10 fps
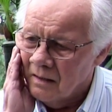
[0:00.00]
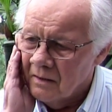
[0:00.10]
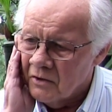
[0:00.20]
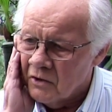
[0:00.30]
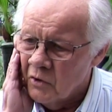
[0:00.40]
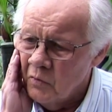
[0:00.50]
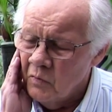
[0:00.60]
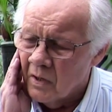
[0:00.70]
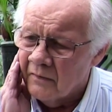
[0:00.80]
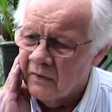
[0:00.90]

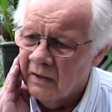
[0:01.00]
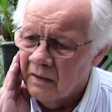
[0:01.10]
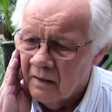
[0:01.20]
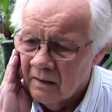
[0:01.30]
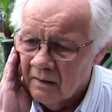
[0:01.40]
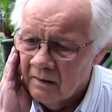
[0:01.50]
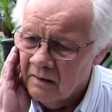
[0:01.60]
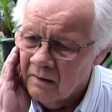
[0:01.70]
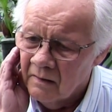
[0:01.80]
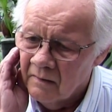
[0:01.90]
soon, I think.
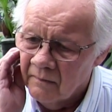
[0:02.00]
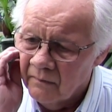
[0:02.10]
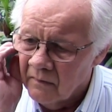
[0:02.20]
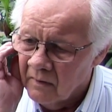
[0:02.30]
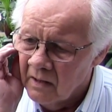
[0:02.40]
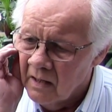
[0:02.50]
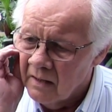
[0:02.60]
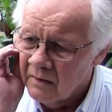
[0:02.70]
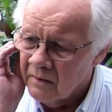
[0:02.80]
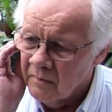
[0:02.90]

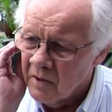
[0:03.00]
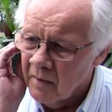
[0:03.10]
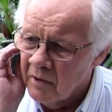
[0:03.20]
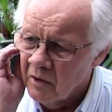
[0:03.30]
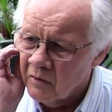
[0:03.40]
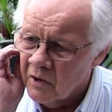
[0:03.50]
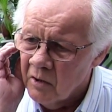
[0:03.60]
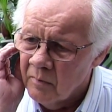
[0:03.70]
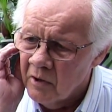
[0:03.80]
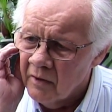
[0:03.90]
Yeah, sometime in
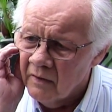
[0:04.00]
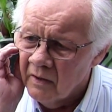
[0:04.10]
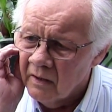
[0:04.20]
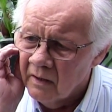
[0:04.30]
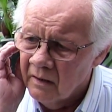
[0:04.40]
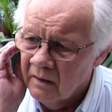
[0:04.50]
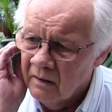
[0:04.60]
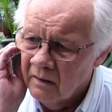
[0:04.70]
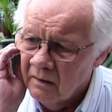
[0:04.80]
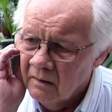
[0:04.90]
October, I think.
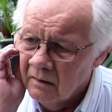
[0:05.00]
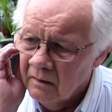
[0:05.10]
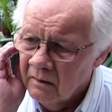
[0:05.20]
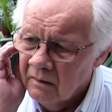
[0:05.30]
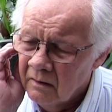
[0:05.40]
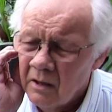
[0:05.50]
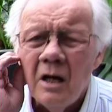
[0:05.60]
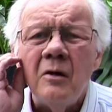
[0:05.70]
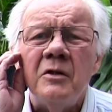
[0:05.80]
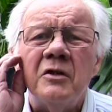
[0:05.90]

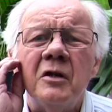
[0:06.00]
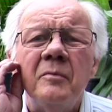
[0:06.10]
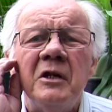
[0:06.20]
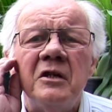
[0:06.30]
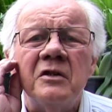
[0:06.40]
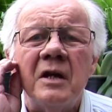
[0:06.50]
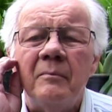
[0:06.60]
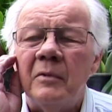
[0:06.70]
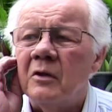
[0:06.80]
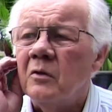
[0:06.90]
No, it's going to be
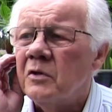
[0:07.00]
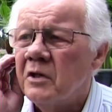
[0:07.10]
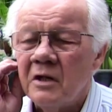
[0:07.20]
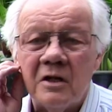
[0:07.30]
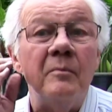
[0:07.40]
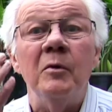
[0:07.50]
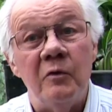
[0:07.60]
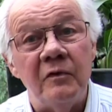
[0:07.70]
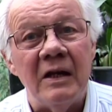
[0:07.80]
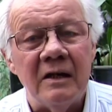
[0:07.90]
December. Of course it is. I
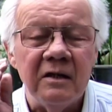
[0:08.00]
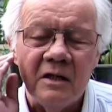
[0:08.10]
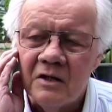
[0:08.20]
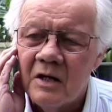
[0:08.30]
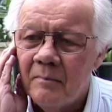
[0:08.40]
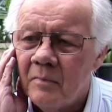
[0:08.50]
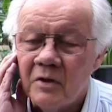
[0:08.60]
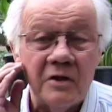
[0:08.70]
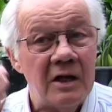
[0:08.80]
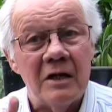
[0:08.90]
moved in
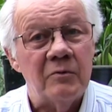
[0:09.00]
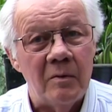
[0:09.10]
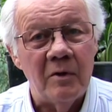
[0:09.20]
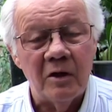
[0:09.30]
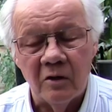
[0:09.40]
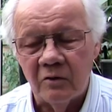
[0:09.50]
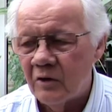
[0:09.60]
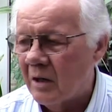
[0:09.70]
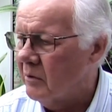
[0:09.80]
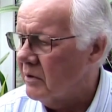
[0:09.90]
December, so that's when my
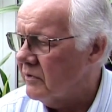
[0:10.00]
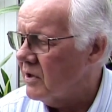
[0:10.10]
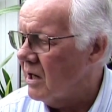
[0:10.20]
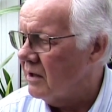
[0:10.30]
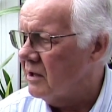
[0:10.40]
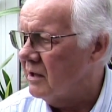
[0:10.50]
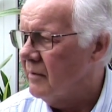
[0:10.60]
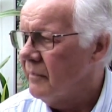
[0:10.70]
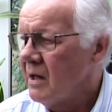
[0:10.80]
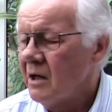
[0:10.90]
contract would have started.
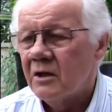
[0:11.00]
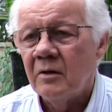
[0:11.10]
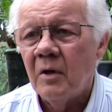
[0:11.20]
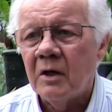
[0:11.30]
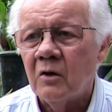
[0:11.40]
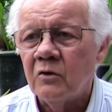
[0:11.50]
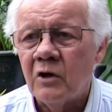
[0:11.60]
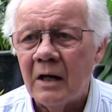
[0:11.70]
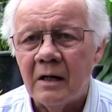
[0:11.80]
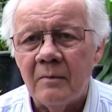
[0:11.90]
So my
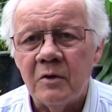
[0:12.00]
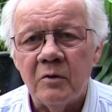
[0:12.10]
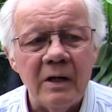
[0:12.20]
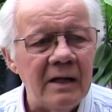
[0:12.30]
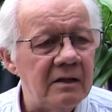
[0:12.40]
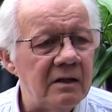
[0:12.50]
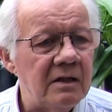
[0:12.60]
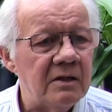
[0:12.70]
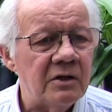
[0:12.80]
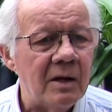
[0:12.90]
contract comes to an end in
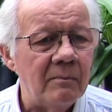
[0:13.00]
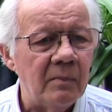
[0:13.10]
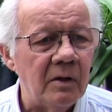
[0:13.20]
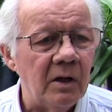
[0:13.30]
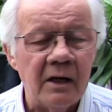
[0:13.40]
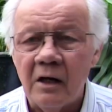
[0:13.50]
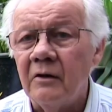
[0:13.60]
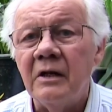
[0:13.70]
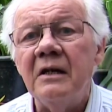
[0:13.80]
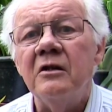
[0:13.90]
December, and
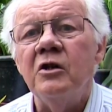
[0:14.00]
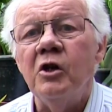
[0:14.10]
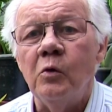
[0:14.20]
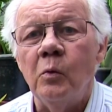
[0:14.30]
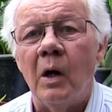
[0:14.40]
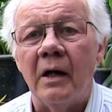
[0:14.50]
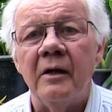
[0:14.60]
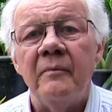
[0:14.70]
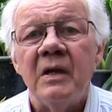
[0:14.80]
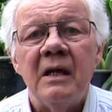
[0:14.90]
I'll need a new
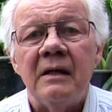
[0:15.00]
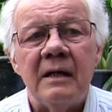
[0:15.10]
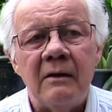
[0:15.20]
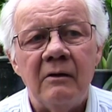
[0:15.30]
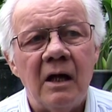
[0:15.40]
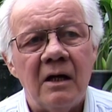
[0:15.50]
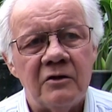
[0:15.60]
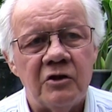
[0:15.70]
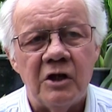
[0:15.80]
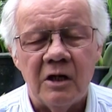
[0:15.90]
one. Now,
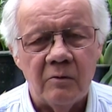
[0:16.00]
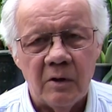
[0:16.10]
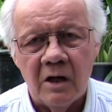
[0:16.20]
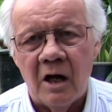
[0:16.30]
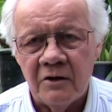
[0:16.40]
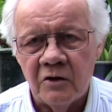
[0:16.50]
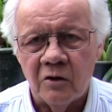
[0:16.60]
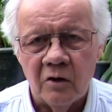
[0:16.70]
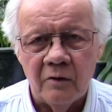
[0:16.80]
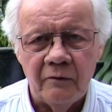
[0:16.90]
last year when I
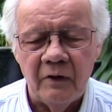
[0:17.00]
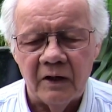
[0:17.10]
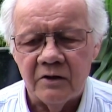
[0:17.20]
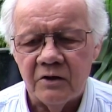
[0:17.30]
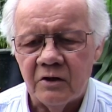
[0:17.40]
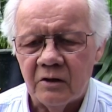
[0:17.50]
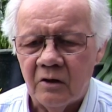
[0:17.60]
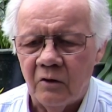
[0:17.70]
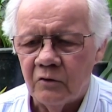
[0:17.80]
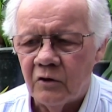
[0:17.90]
took on a fixed
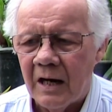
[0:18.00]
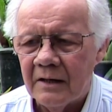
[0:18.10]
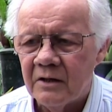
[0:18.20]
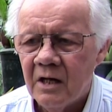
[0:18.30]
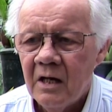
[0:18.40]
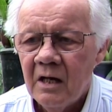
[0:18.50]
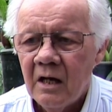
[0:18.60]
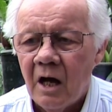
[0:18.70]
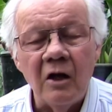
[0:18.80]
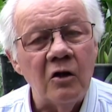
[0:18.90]
contract,
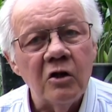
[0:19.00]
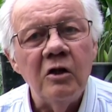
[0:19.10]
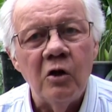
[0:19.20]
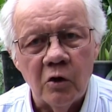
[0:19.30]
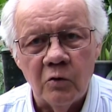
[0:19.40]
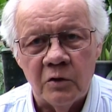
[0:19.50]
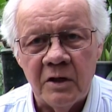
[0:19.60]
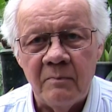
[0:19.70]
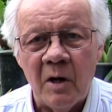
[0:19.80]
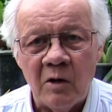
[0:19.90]
I got a
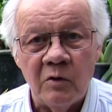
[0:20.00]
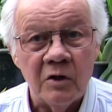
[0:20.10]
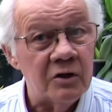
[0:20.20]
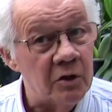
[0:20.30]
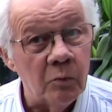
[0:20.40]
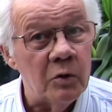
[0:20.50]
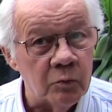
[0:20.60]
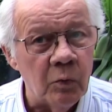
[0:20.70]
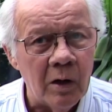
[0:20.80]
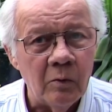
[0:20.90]
loyalty bonus that
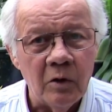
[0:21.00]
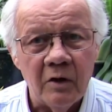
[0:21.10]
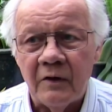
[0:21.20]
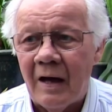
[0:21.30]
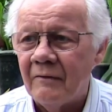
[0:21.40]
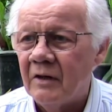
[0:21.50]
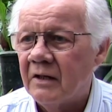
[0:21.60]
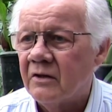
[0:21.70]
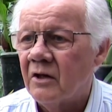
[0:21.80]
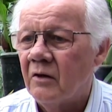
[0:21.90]
was well worth
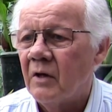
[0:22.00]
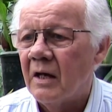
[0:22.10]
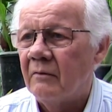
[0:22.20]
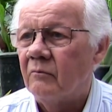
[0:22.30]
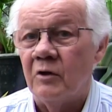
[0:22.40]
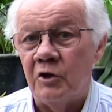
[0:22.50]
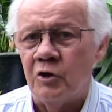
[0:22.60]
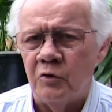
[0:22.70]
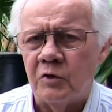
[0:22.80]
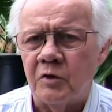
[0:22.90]
having, so they
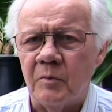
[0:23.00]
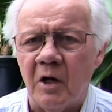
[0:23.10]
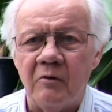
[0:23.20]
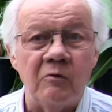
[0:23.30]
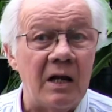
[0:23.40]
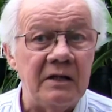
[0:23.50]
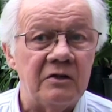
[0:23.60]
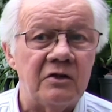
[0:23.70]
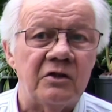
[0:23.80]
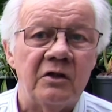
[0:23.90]
reduced my
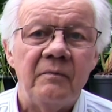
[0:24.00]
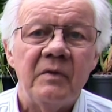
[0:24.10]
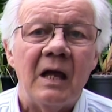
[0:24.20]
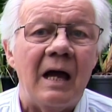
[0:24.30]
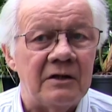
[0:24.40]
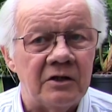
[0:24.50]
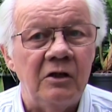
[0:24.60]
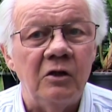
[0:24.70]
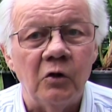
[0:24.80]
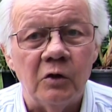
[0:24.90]
rates as a
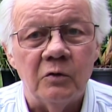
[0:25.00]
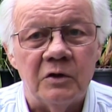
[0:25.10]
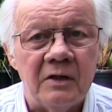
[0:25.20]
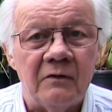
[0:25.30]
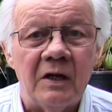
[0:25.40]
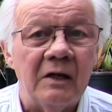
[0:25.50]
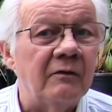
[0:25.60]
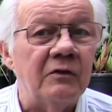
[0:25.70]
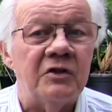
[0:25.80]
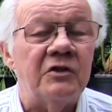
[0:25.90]
loyalty thing
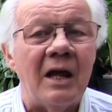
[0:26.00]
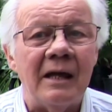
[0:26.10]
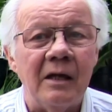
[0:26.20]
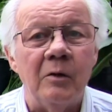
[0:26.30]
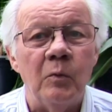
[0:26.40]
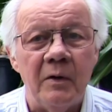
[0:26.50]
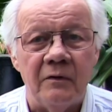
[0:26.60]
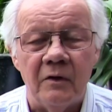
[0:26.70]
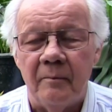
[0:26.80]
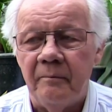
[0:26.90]
for staying
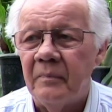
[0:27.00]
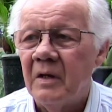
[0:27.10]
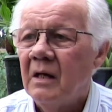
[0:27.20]
with them.